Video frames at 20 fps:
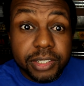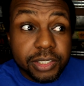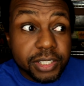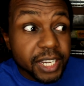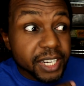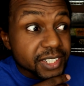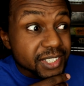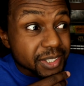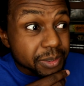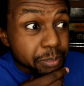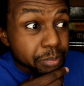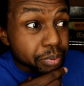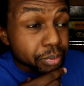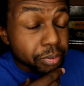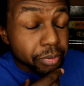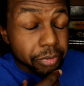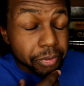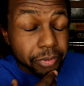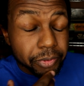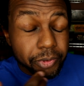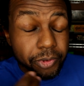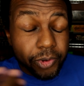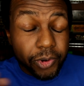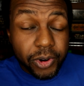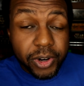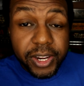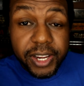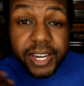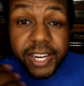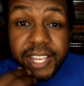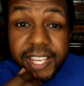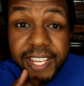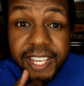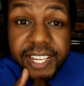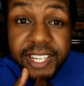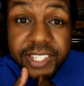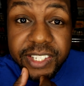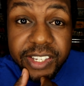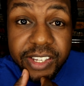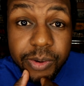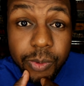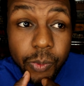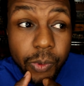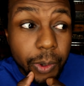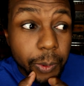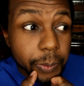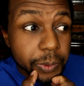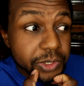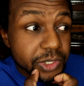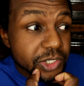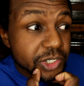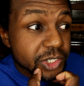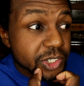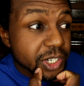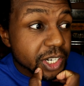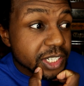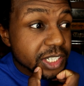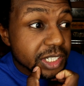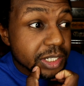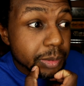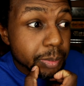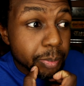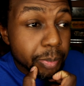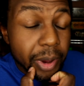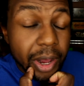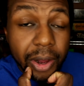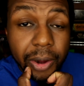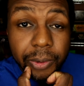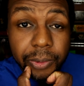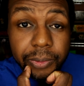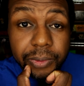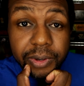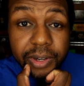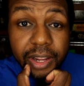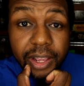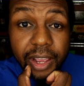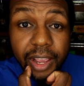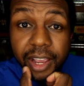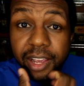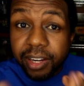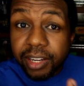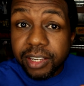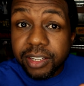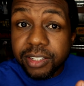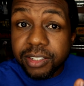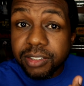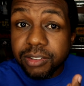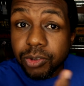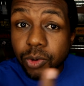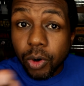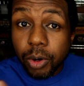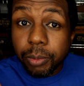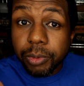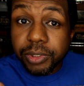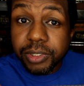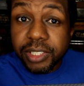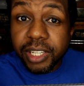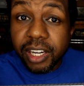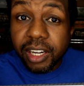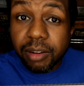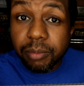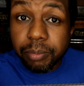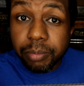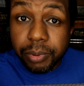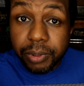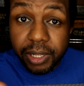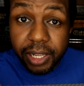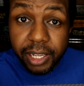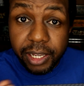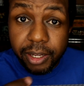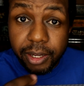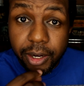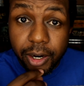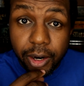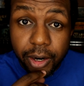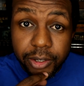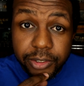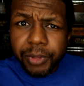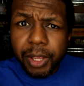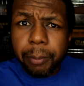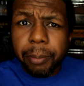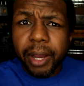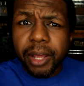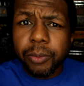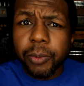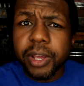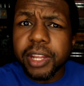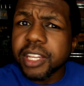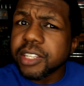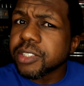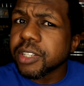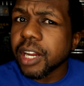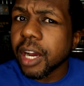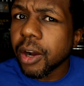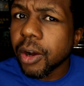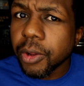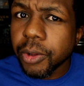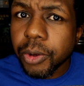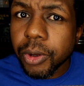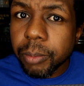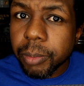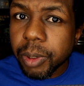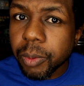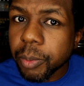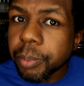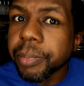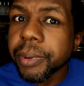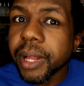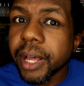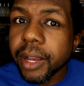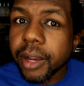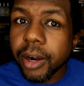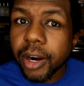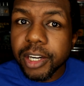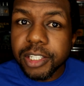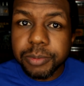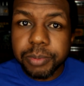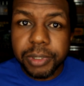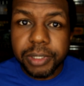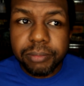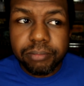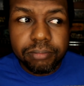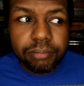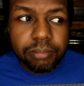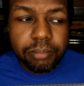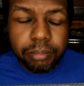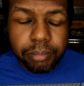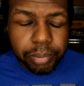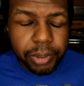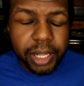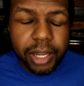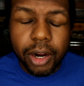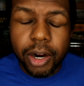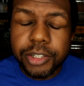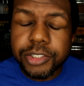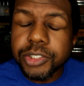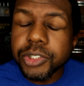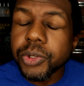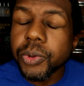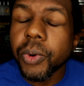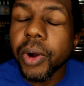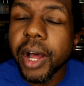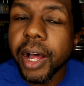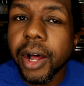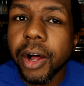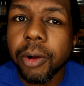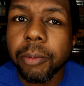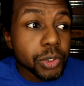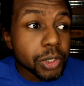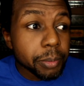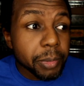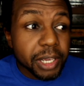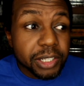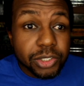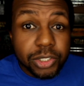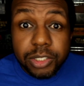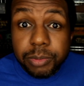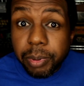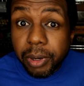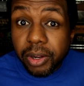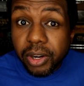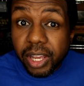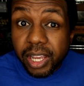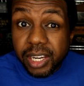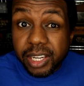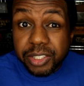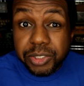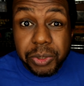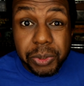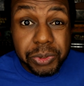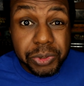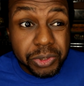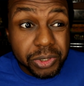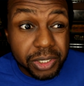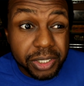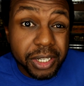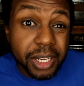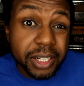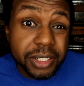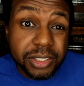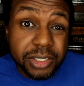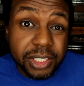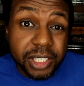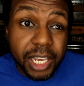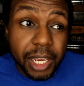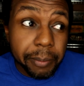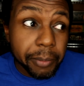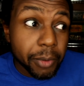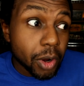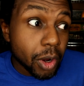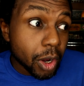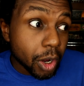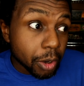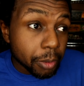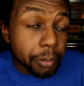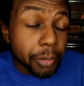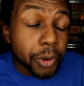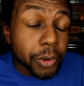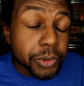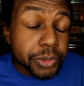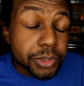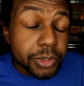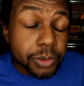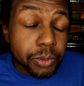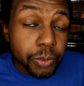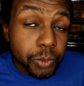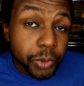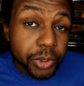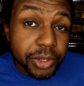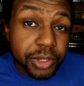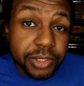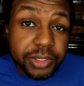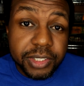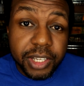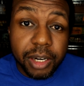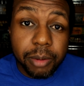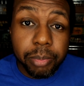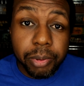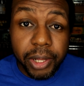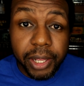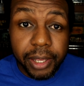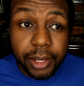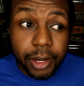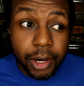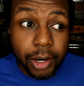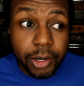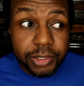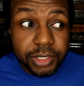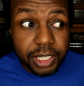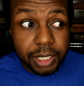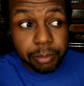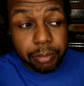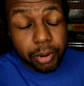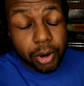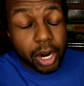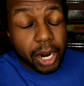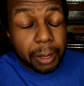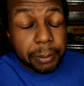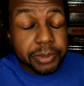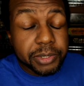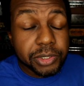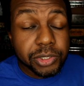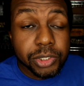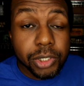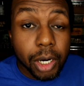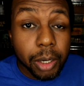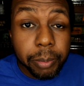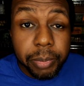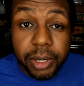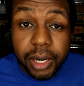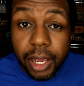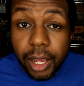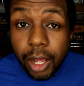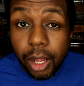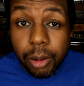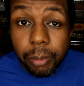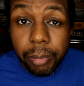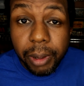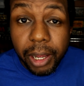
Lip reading: is actually a pretty easy one with just about any normal deck of playing cards. And by the way, these are not all going to be with playing cards, but playing cards do help. You can make just about any social deduction game almost with a set of playing cards and perhaps a Sharpie to help